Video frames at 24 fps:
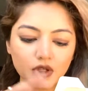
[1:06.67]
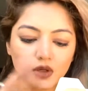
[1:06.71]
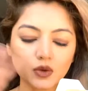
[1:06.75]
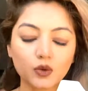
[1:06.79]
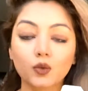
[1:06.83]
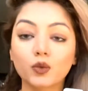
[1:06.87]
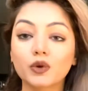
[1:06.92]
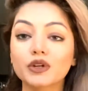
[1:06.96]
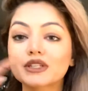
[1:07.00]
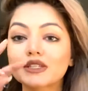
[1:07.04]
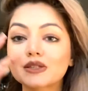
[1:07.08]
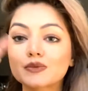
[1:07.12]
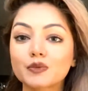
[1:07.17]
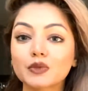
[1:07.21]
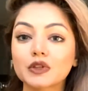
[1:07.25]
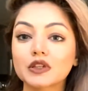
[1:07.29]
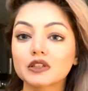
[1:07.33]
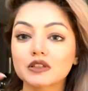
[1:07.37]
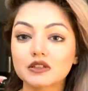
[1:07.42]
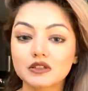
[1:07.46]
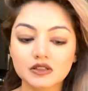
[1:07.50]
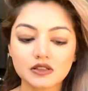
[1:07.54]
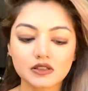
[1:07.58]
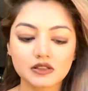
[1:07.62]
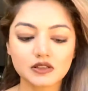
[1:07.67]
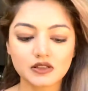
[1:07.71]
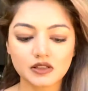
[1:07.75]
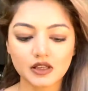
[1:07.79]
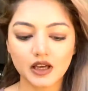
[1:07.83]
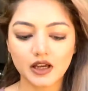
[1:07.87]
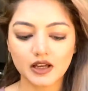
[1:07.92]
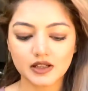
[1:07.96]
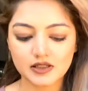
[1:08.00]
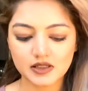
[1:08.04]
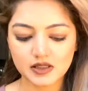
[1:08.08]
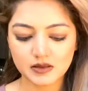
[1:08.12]
wispies
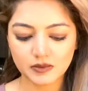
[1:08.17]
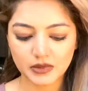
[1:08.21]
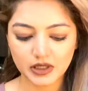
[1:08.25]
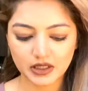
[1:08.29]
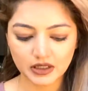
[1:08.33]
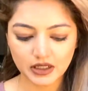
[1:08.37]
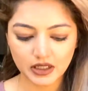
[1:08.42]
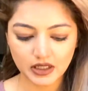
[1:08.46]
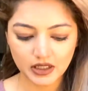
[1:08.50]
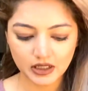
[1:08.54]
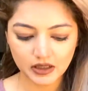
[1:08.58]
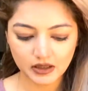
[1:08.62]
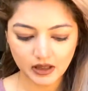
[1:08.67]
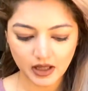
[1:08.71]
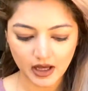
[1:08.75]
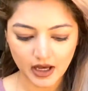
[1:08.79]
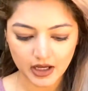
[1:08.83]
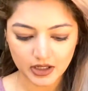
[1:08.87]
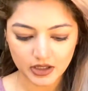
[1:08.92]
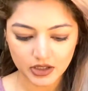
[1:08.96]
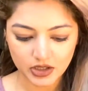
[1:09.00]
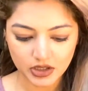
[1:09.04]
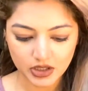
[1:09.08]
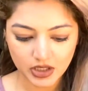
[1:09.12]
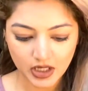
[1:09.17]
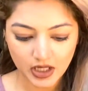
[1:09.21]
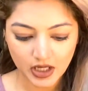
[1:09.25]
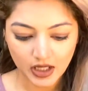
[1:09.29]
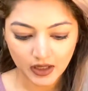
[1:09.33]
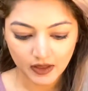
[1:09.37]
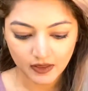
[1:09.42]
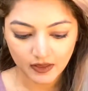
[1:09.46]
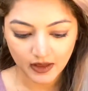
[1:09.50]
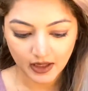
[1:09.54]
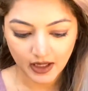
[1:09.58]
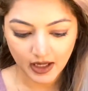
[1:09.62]
as the magnetic lash.
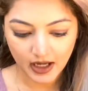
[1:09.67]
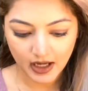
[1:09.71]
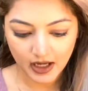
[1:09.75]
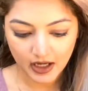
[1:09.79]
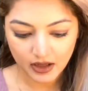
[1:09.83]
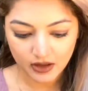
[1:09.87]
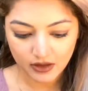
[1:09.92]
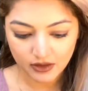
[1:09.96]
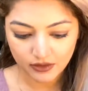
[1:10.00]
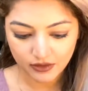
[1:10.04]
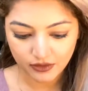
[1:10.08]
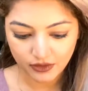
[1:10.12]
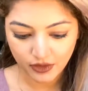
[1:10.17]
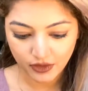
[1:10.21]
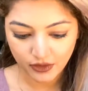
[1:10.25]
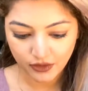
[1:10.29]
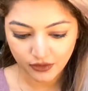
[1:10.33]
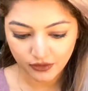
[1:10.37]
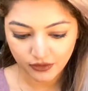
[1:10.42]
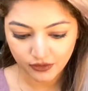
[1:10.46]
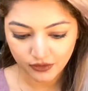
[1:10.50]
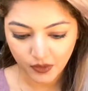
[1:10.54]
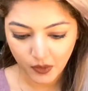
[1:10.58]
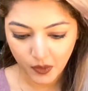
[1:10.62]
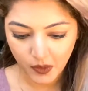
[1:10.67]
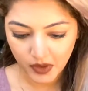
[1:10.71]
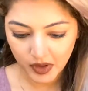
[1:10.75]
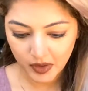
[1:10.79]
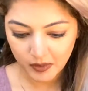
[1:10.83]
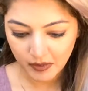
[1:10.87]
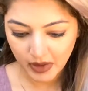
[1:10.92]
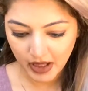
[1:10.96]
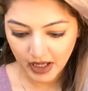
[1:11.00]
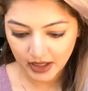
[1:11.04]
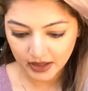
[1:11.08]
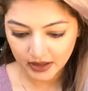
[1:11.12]
They have 4
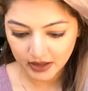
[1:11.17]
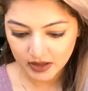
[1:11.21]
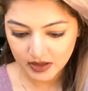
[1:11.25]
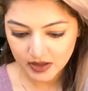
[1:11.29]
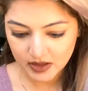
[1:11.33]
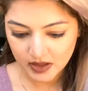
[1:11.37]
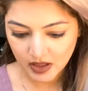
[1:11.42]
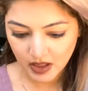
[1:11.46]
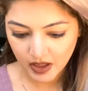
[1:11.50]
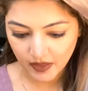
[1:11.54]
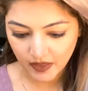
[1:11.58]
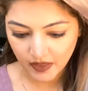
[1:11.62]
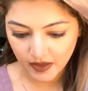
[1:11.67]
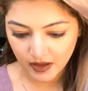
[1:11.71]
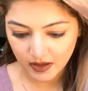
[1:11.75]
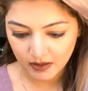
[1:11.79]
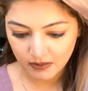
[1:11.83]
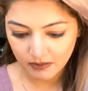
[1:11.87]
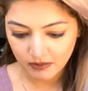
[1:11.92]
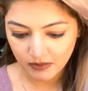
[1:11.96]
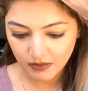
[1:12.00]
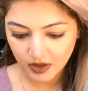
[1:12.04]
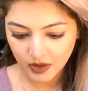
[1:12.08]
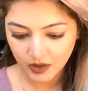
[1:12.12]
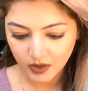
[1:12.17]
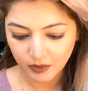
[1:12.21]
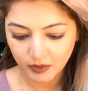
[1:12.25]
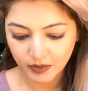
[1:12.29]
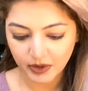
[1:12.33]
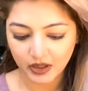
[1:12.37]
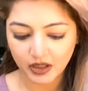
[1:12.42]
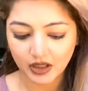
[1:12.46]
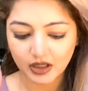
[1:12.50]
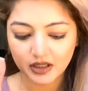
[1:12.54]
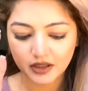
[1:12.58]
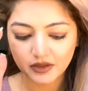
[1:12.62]
magnets on them. Oh my
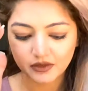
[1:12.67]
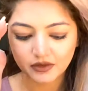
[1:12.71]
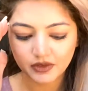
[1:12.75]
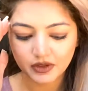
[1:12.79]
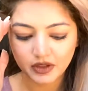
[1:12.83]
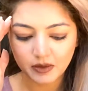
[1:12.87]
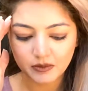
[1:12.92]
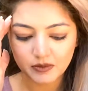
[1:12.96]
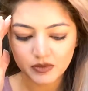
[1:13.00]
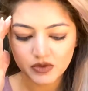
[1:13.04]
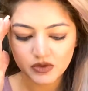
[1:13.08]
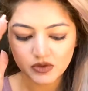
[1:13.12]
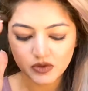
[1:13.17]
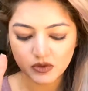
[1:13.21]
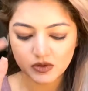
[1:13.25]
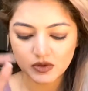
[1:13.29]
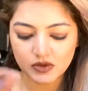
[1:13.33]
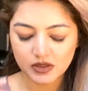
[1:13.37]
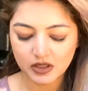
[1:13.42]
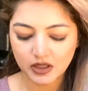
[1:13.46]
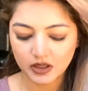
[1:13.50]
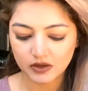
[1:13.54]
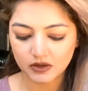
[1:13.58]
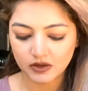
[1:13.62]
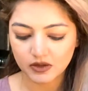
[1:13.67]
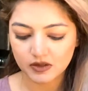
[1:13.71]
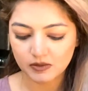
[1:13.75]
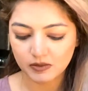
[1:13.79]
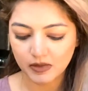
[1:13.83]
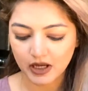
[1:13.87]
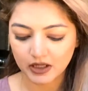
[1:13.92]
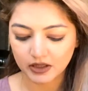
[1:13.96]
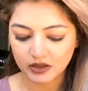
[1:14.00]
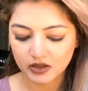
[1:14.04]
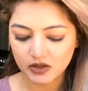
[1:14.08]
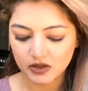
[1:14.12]
God, I'm so scared these
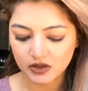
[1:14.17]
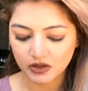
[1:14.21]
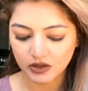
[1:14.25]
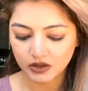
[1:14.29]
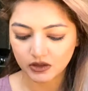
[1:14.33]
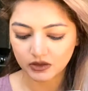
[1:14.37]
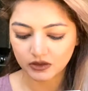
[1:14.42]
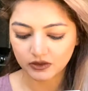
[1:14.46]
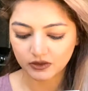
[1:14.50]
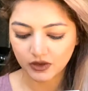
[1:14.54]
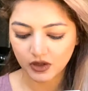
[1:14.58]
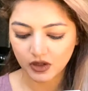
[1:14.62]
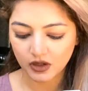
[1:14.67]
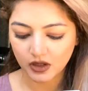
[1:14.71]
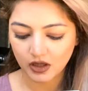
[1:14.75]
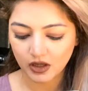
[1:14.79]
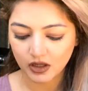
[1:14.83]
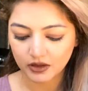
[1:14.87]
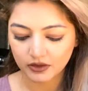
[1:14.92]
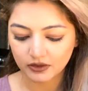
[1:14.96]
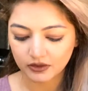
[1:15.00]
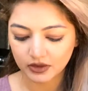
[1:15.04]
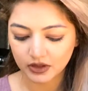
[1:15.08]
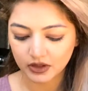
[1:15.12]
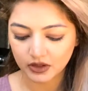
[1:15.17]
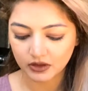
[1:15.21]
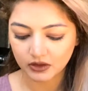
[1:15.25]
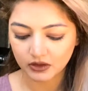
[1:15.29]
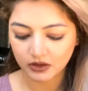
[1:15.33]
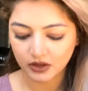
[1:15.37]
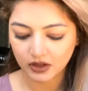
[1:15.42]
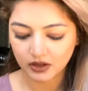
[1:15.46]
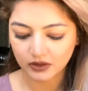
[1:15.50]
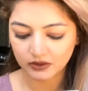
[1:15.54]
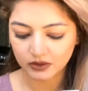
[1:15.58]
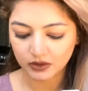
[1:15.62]
magnets are gonna fall off. Like,
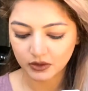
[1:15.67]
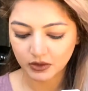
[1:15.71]
you'll have no